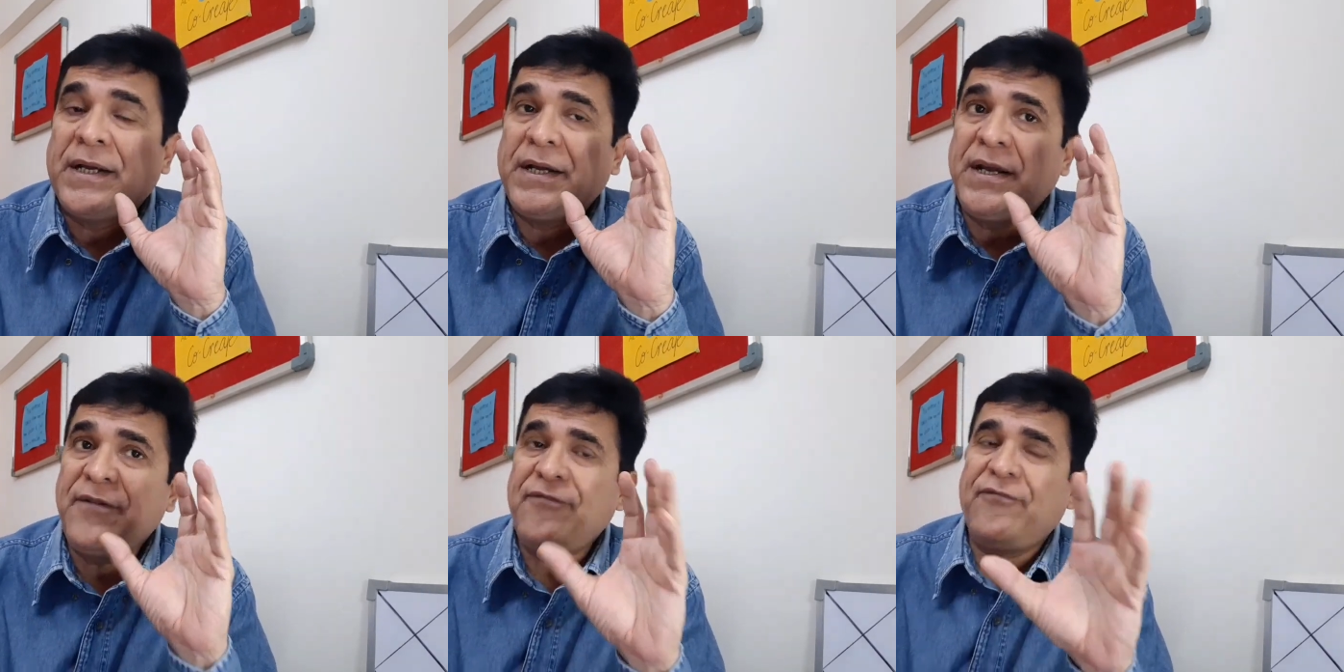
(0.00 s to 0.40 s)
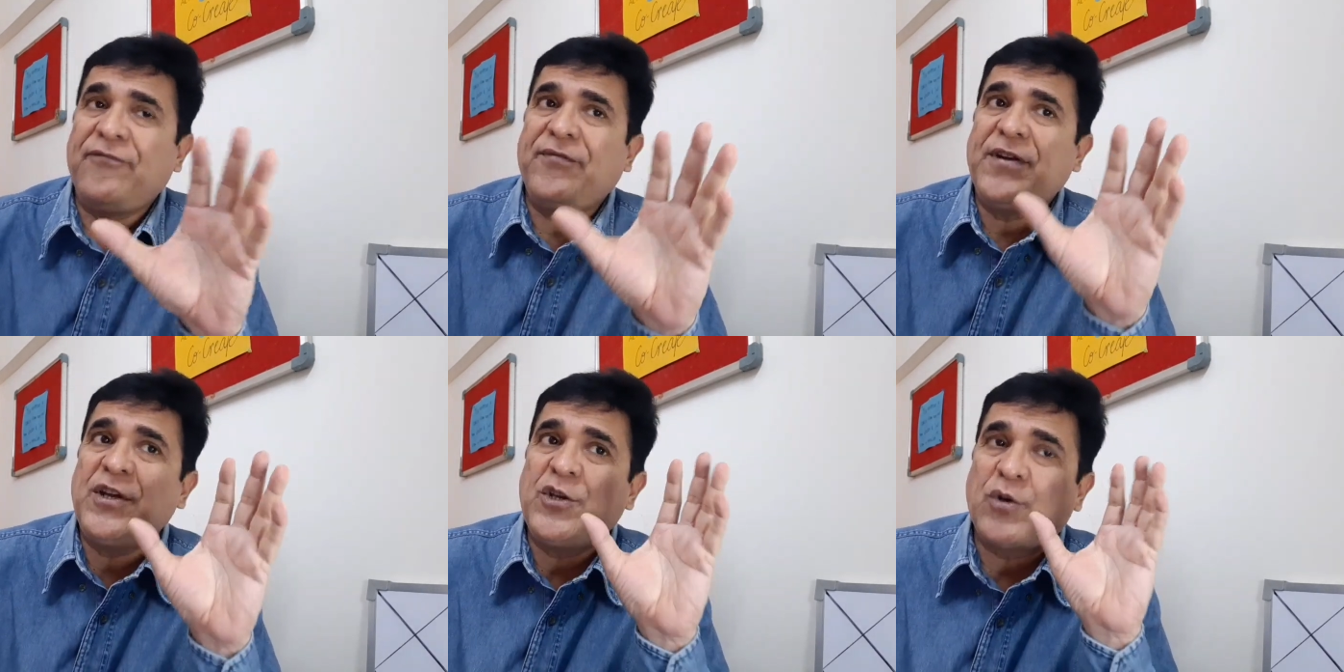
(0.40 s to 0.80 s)
if
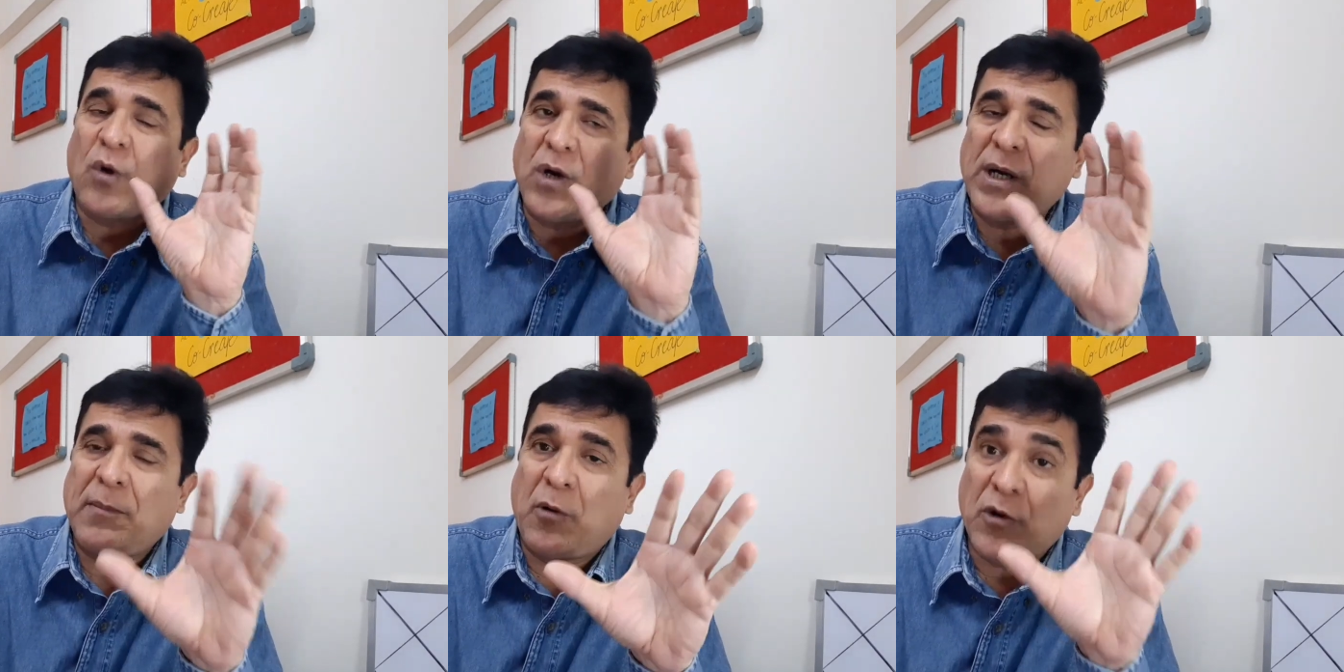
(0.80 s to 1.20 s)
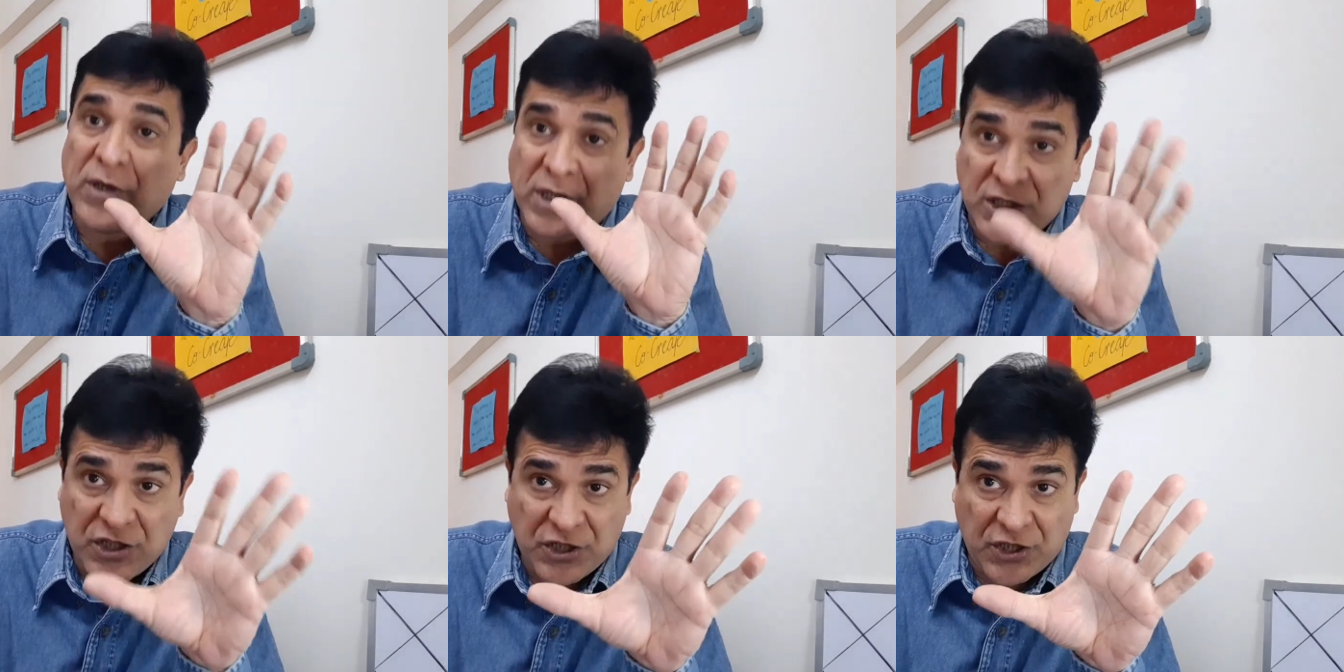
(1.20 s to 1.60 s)
we talk about
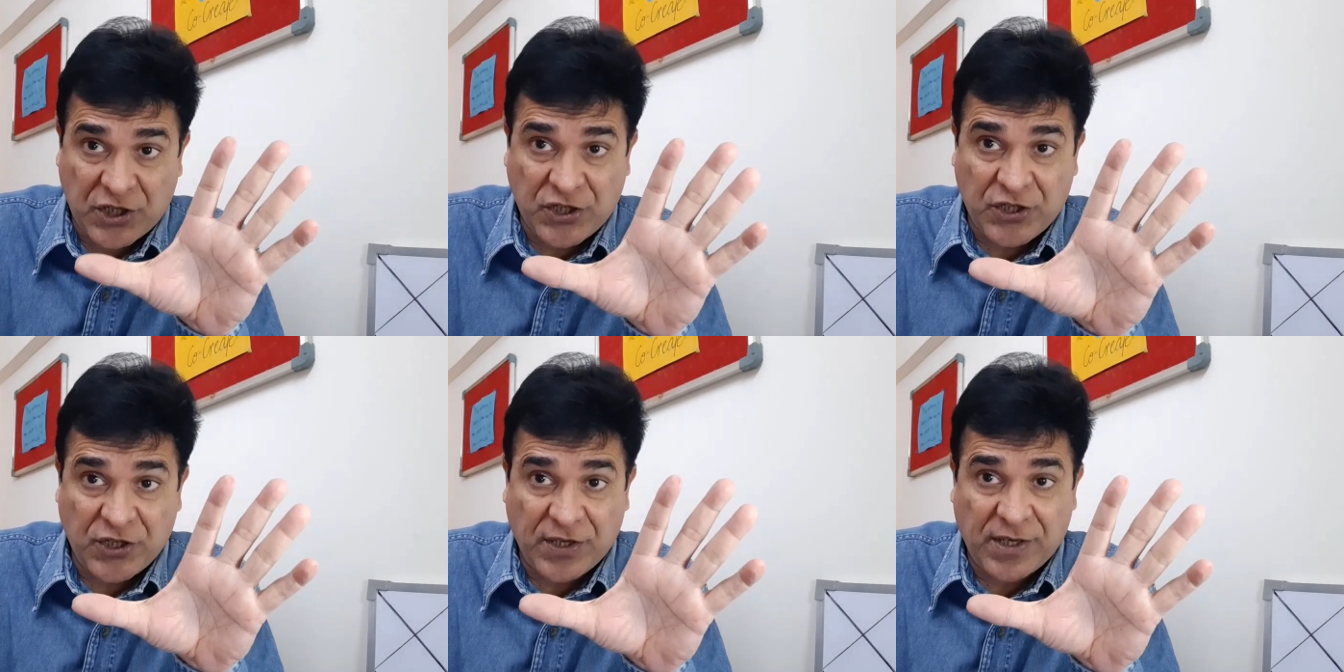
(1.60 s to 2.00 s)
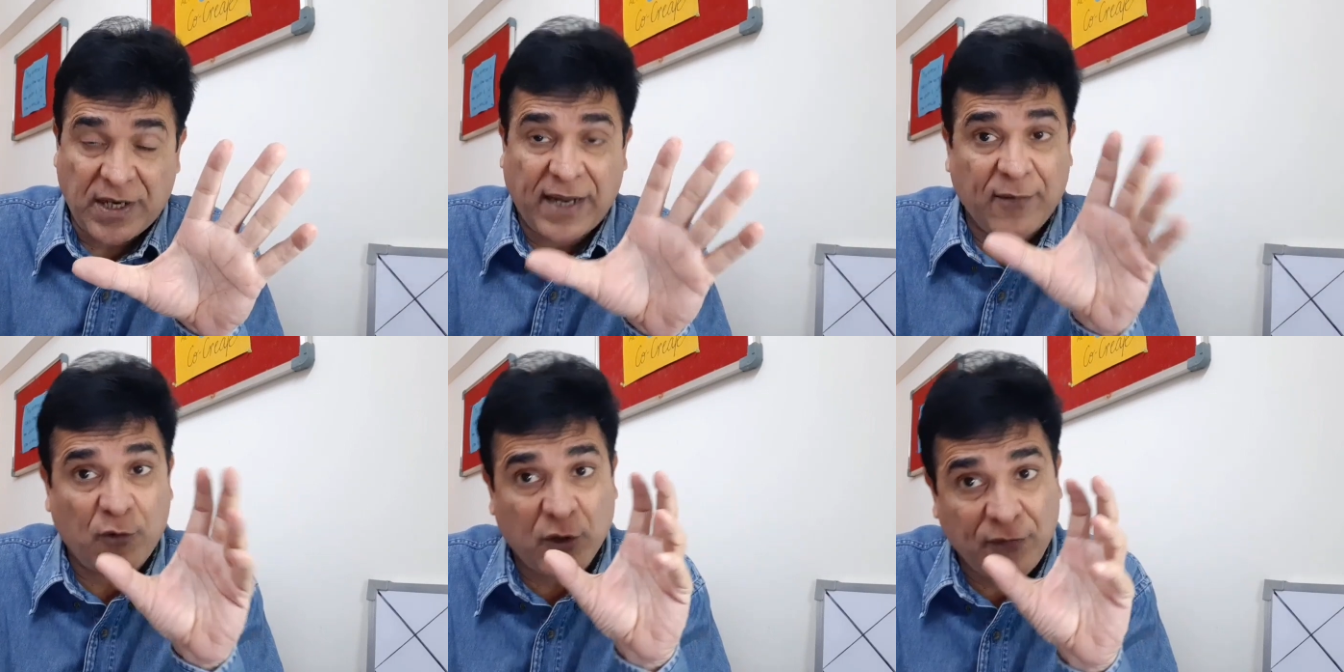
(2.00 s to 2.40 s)
construction,
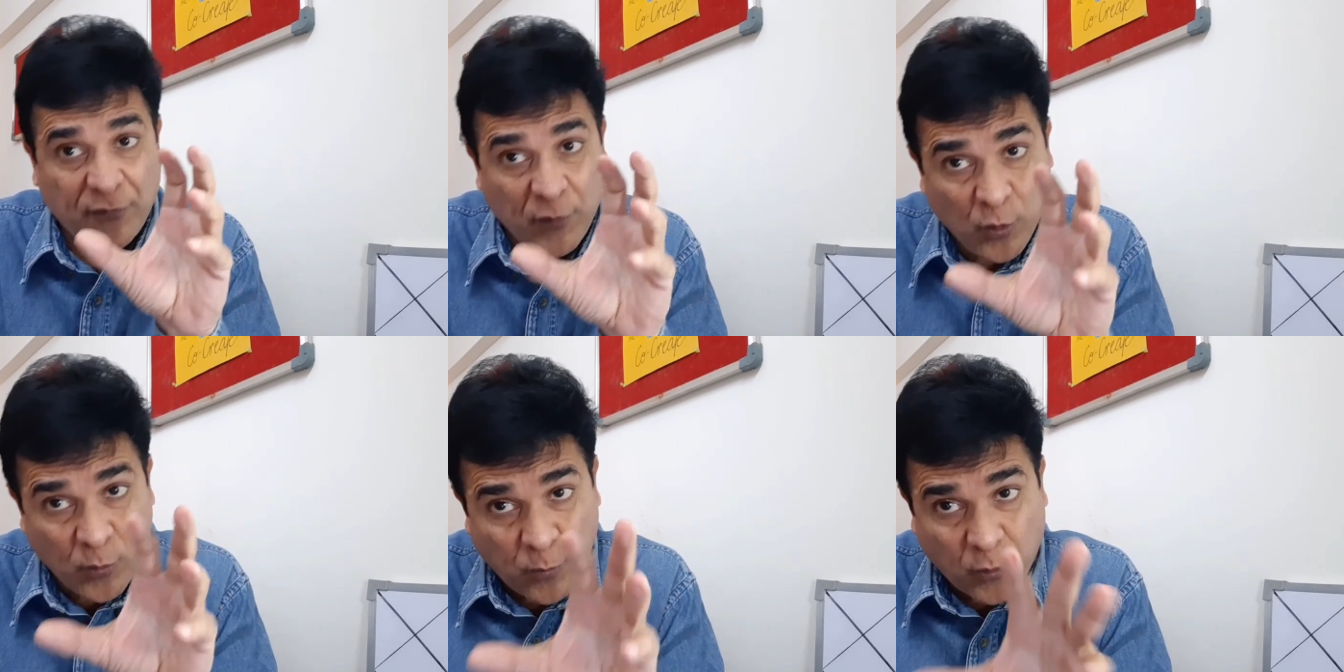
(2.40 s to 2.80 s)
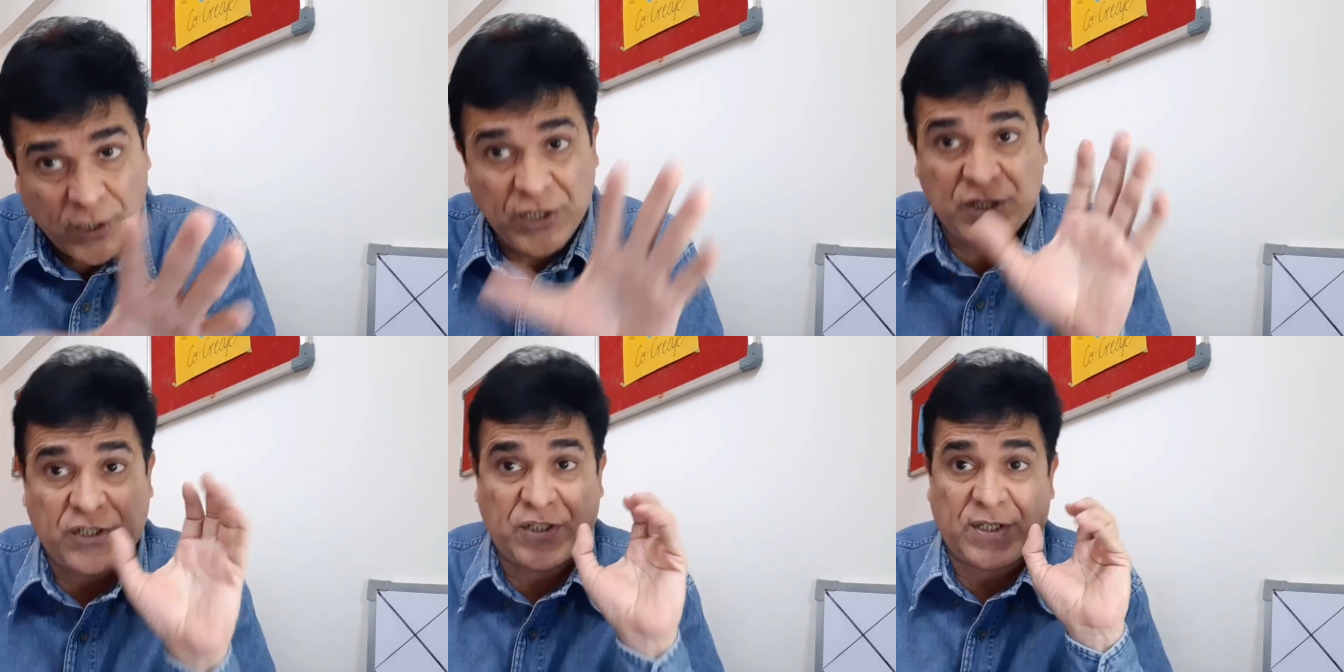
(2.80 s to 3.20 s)
I've got few
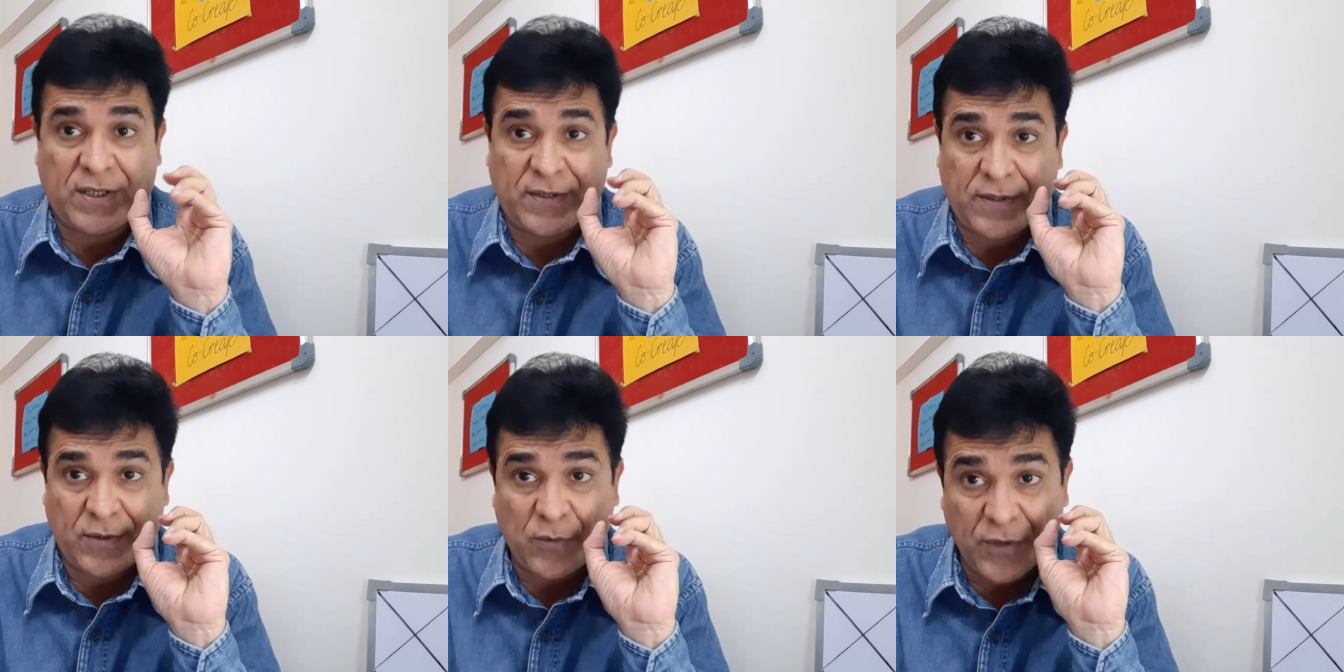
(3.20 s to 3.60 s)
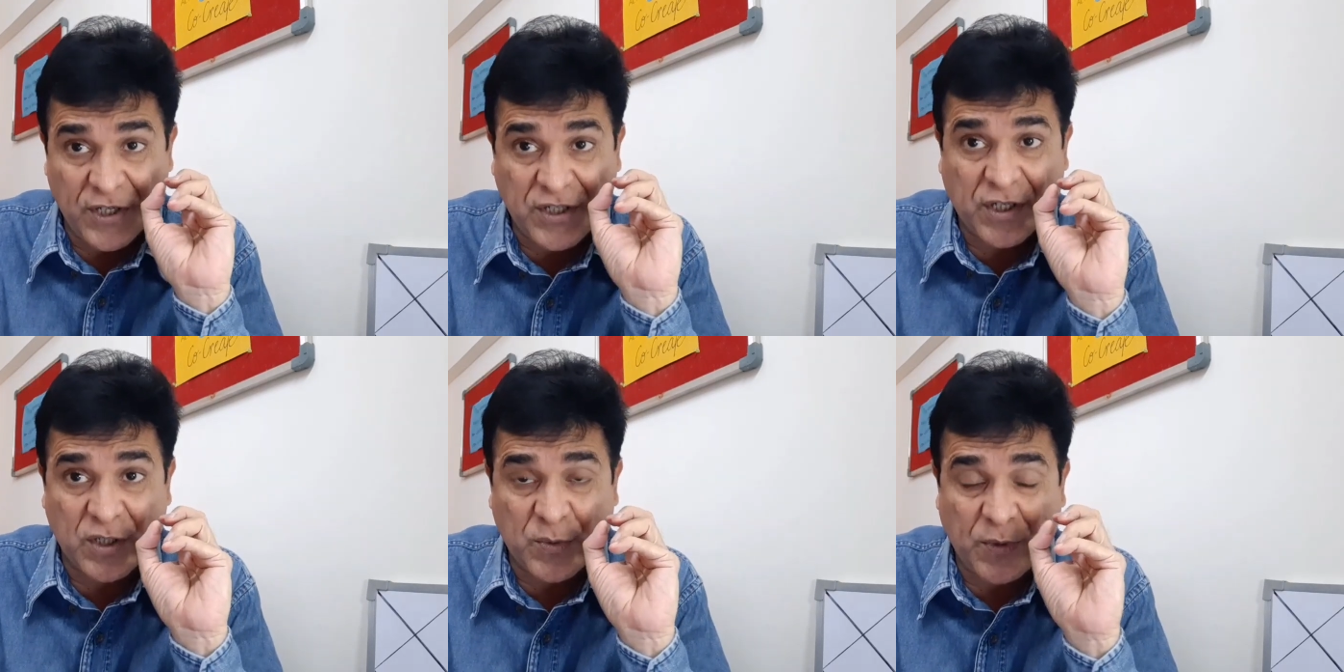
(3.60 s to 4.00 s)
points to
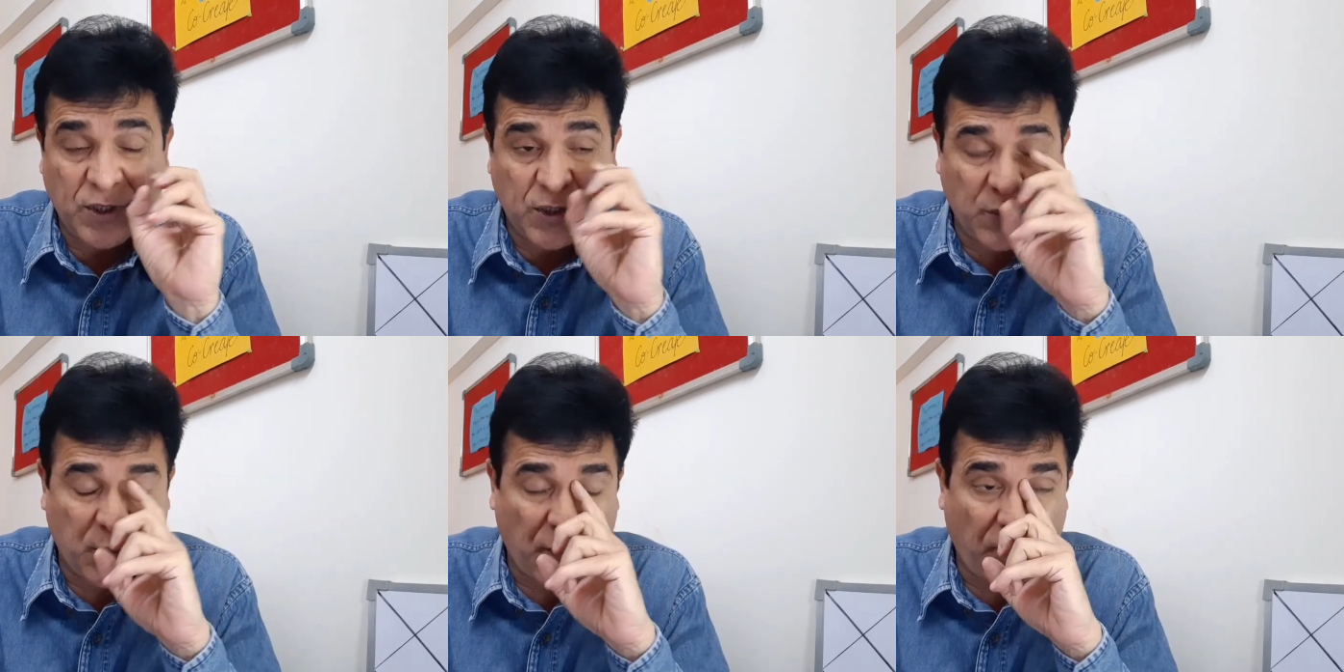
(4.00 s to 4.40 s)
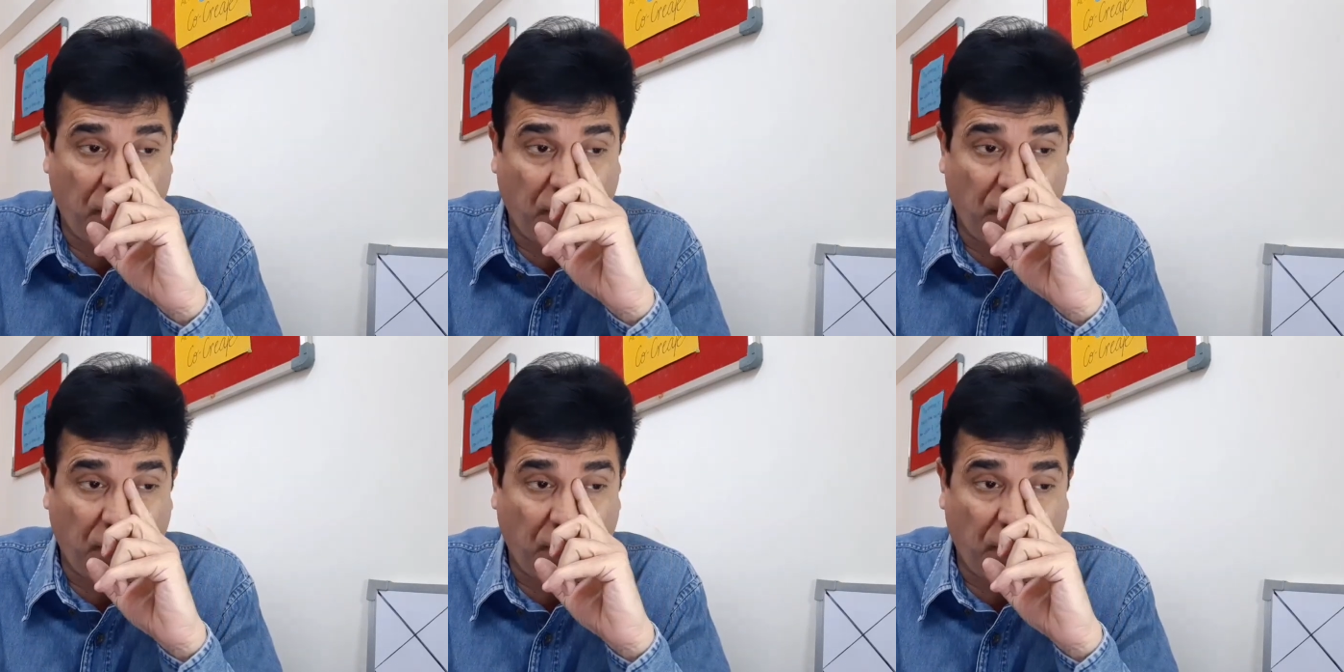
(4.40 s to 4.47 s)
discuss with you.